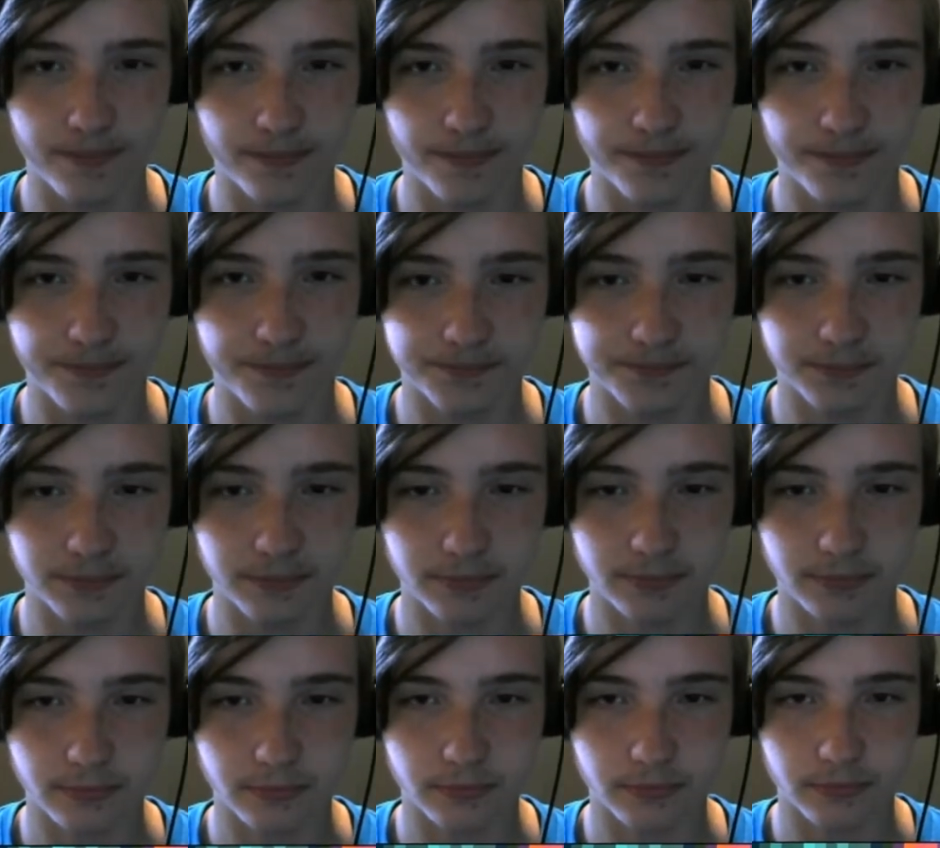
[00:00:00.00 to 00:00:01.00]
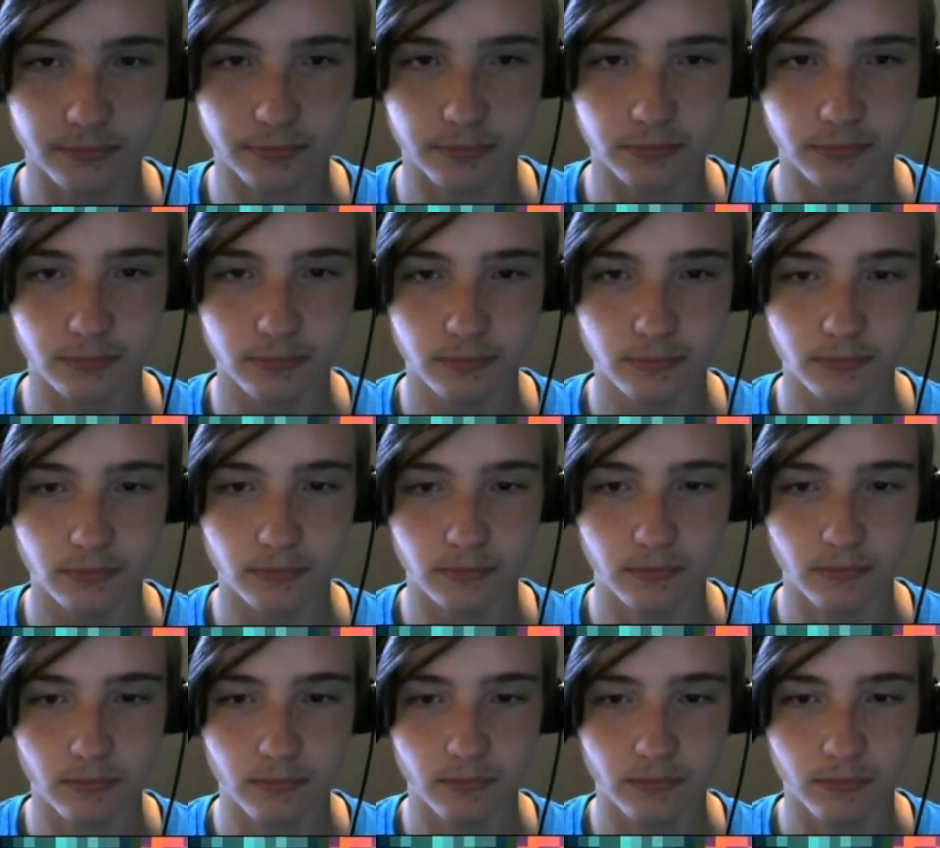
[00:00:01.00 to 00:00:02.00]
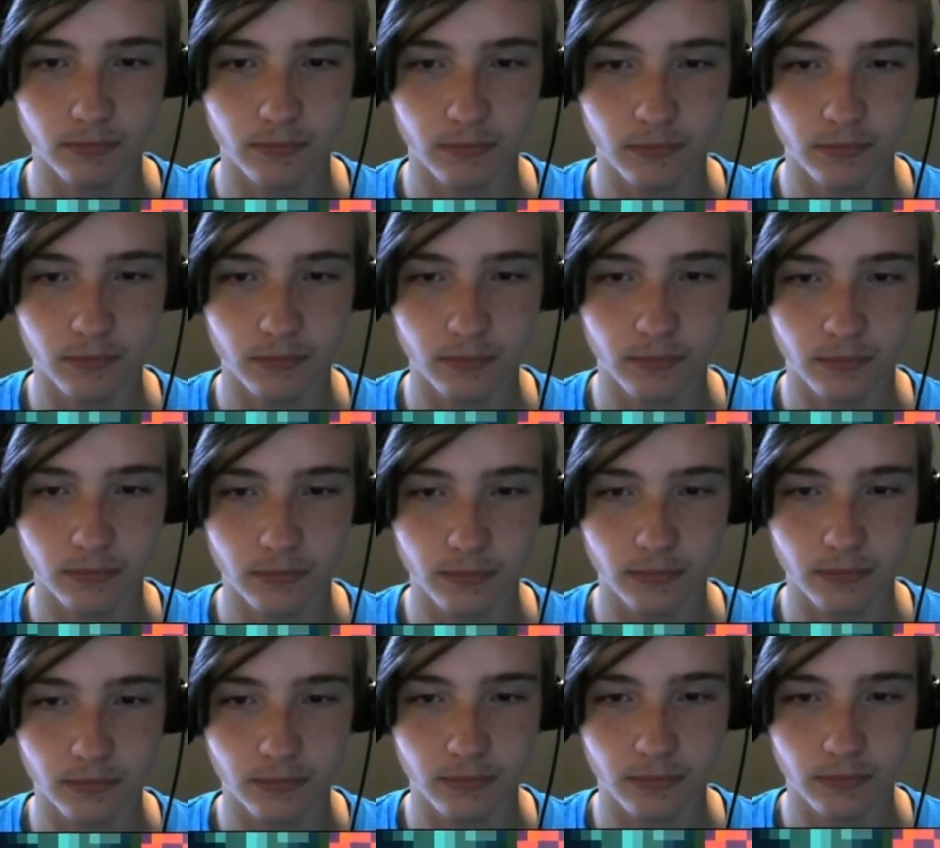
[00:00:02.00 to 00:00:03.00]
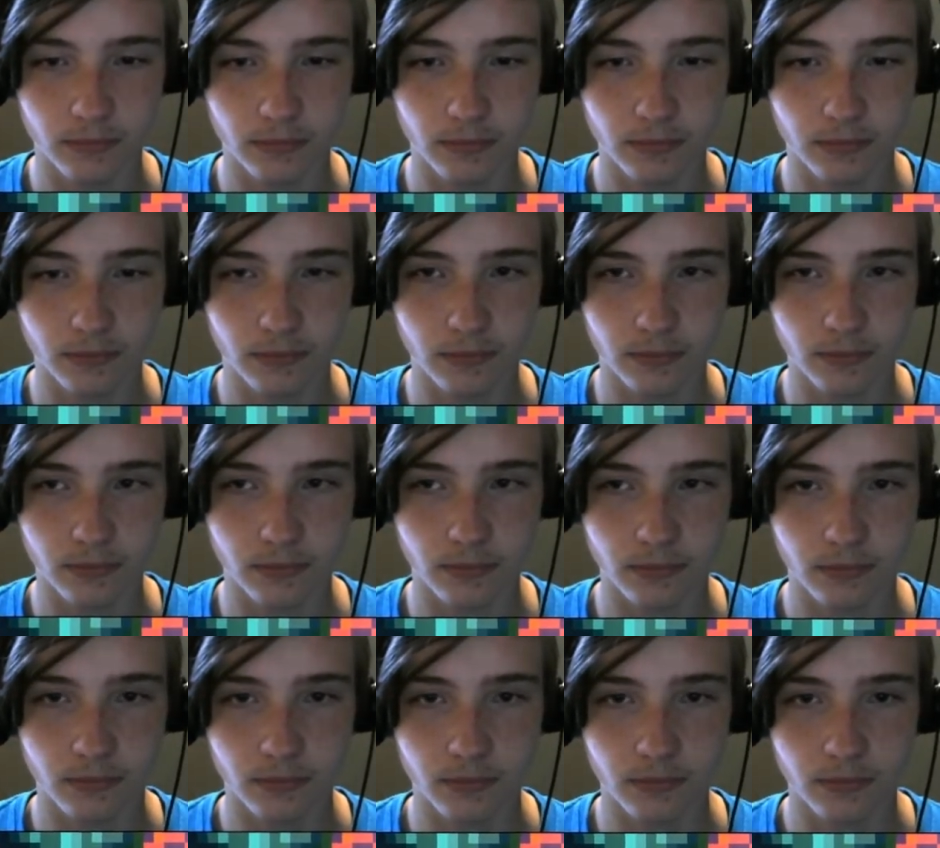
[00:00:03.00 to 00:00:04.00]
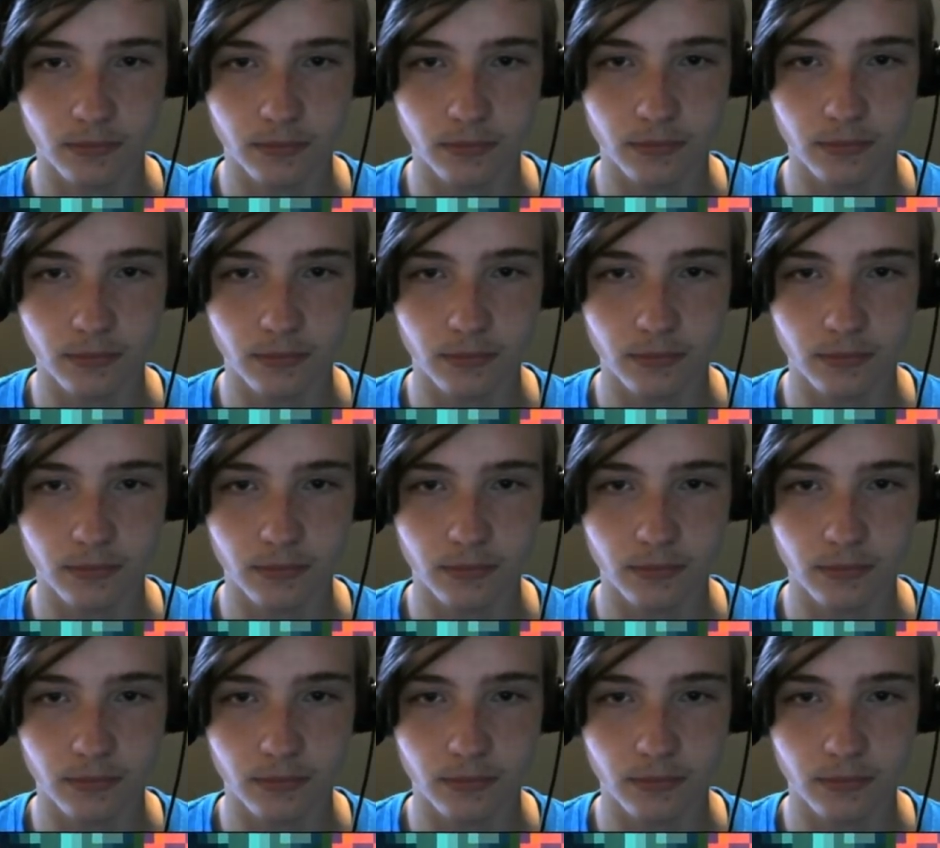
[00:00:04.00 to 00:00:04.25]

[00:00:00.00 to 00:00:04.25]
(no one is talking)